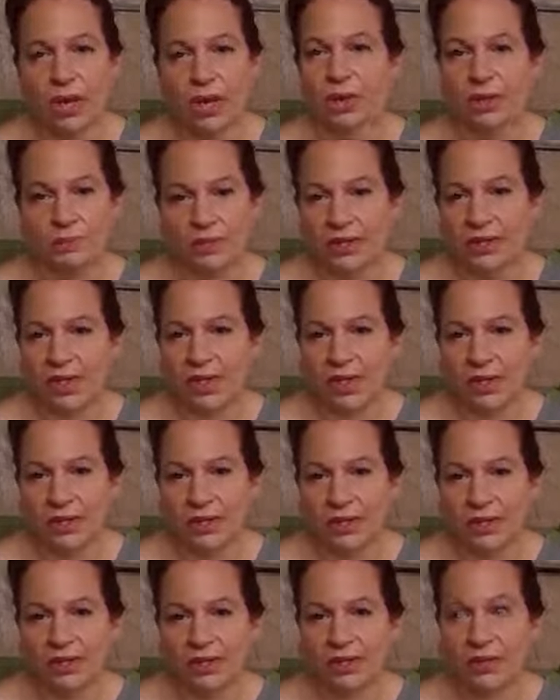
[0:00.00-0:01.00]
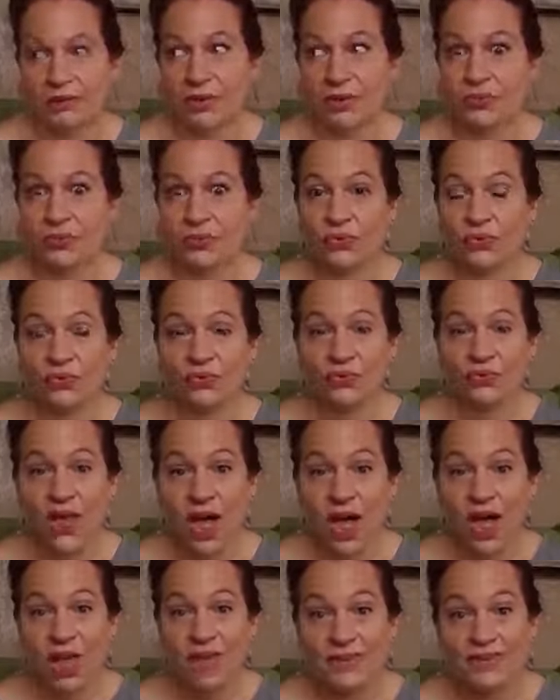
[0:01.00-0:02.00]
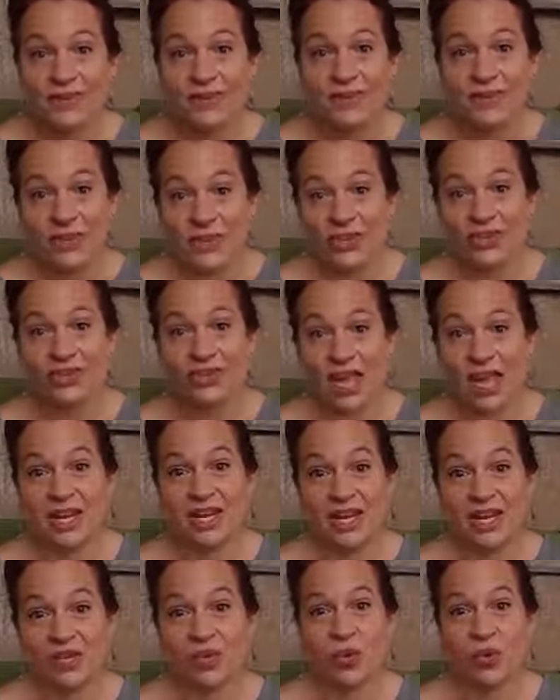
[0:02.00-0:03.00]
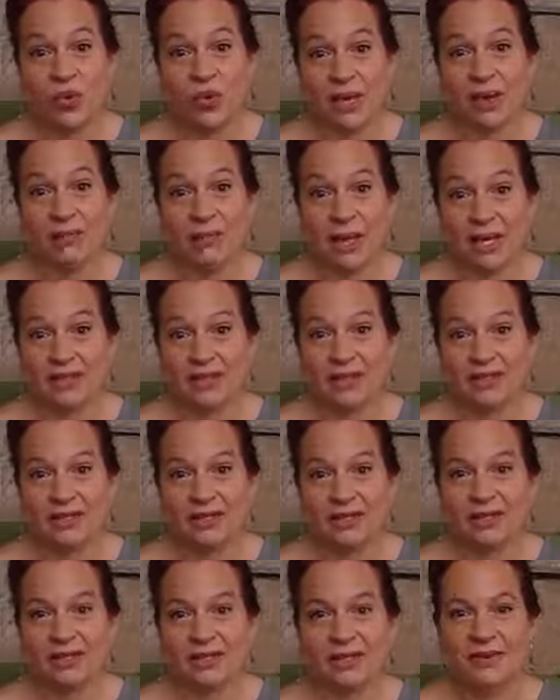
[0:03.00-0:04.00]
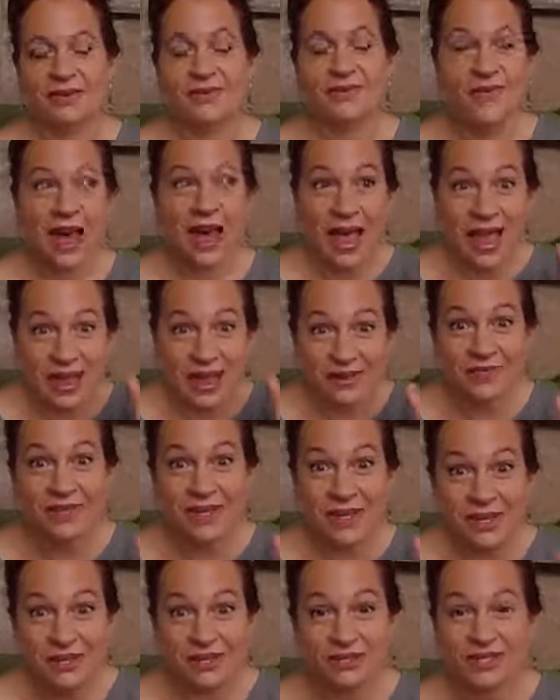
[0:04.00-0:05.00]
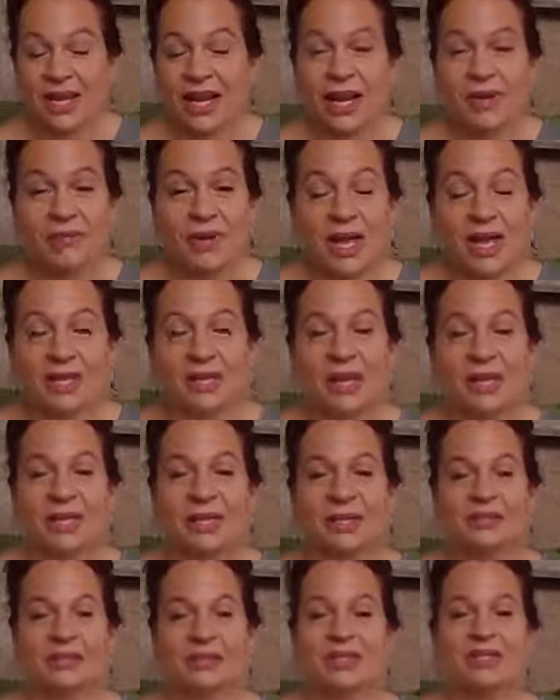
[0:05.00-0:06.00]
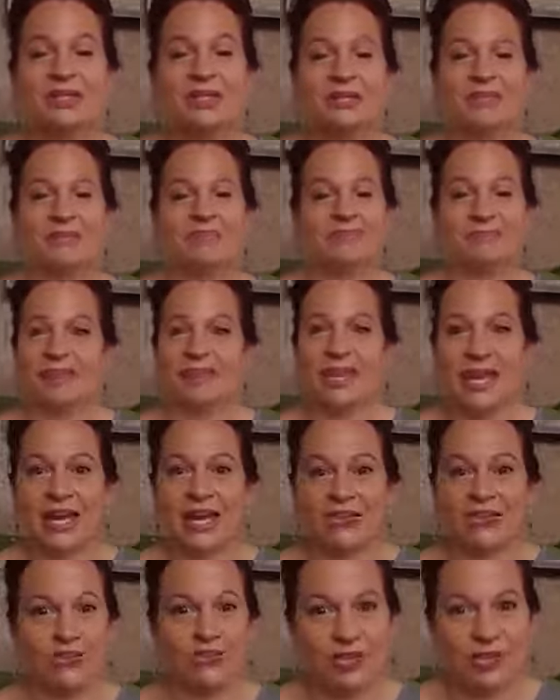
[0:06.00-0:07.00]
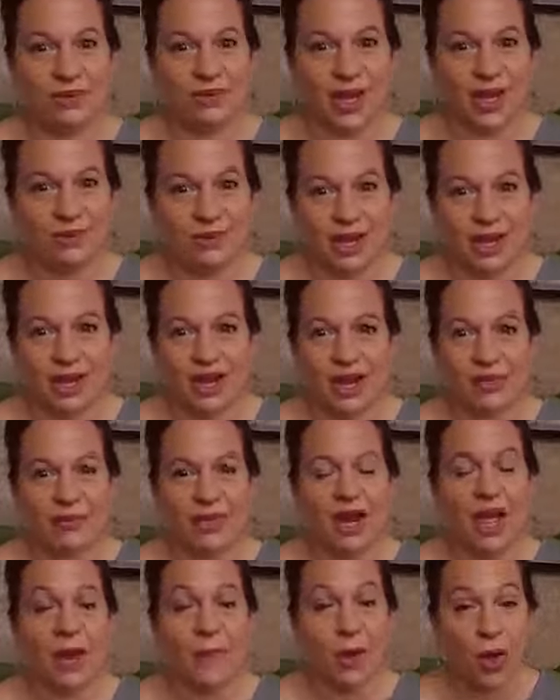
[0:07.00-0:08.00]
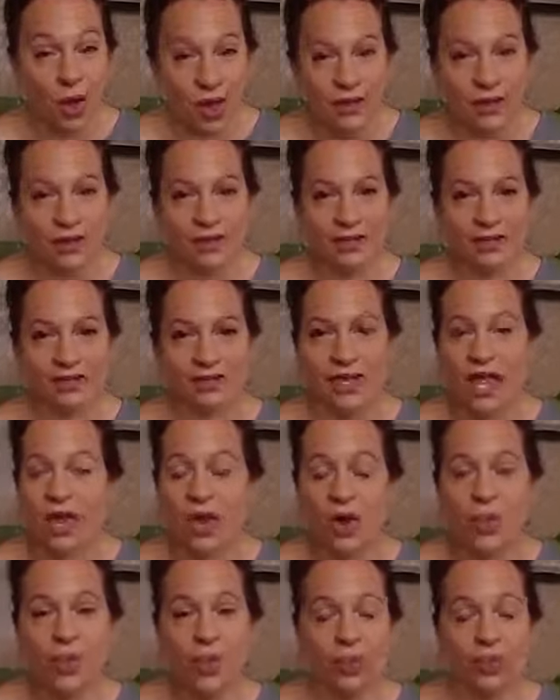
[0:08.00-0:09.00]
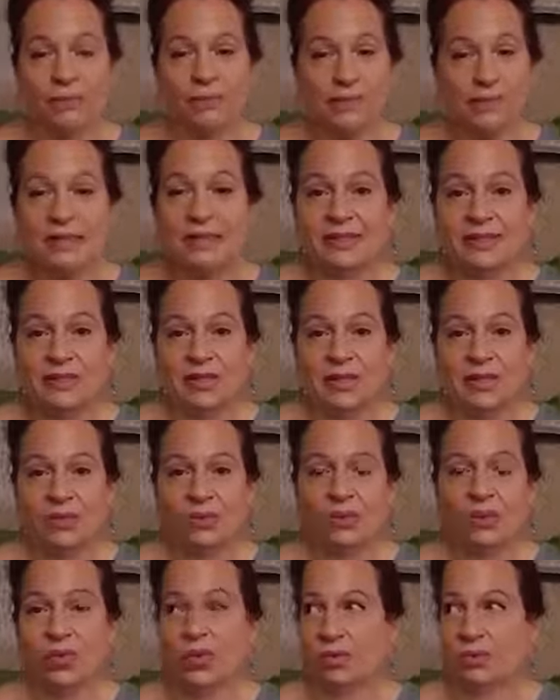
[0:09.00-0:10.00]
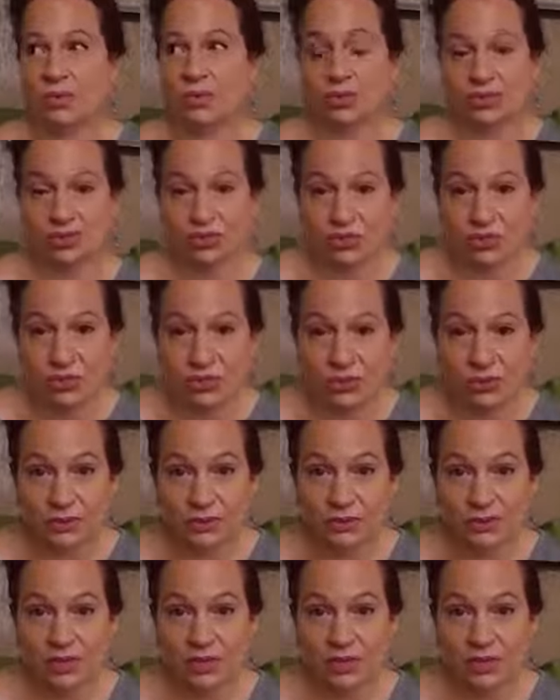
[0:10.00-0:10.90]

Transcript: on the planet. But for five years, I didn't know what it meant five years and i'm not like just meandering about it i mean i'm on it because i don't want to miss what god wants to do